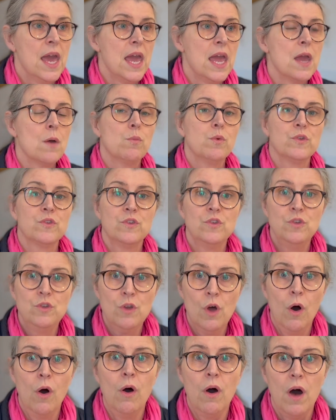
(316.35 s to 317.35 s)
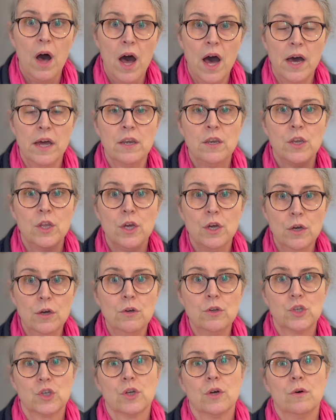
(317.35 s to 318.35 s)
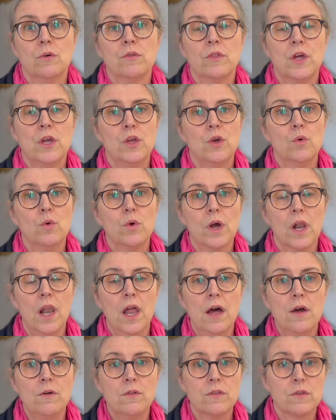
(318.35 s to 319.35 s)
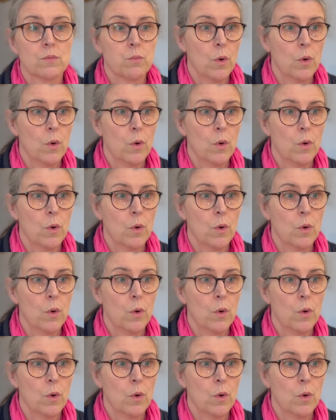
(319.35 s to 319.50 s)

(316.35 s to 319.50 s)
It was not unusual that your clothes